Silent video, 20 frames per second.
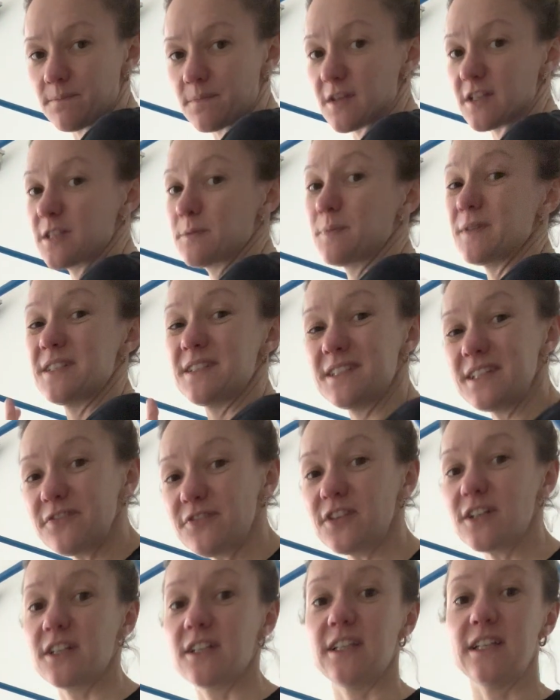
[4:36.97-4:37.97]

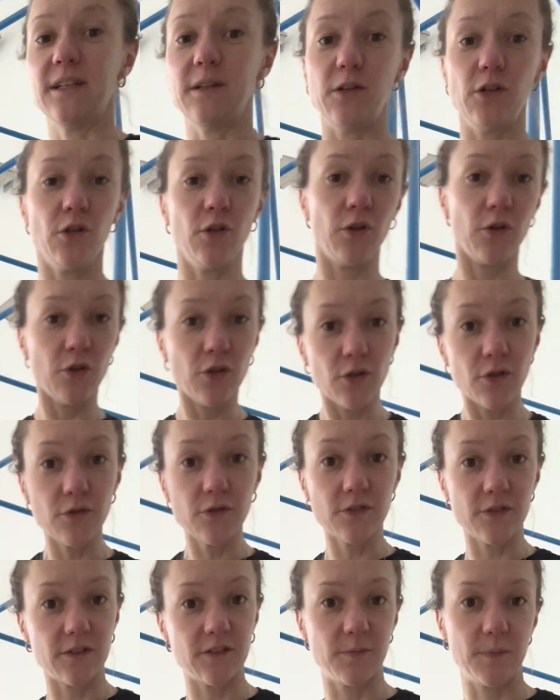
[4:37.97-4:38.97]
specifically
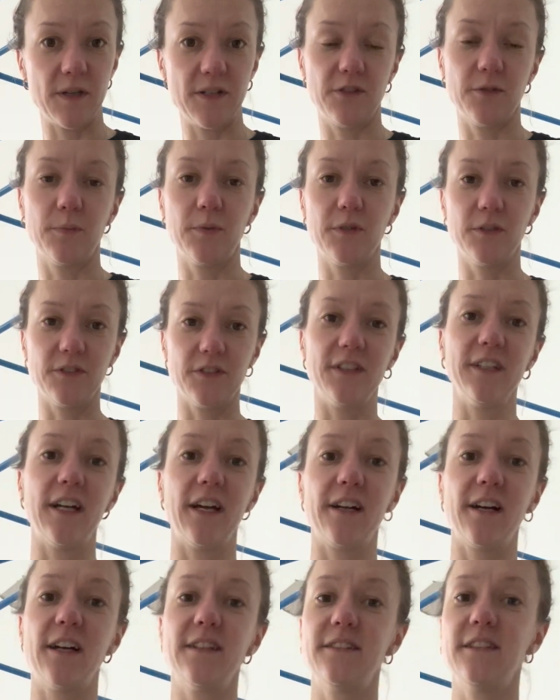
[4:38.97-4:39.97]
use the spatial poles in the
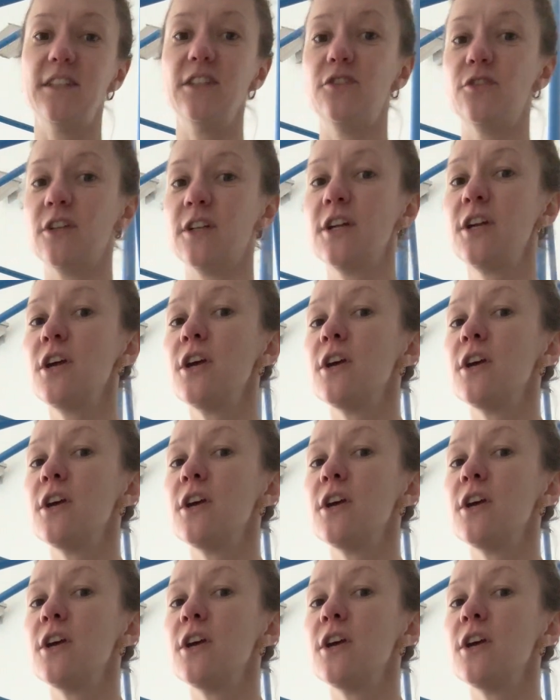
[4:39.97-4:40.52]
icosahedron.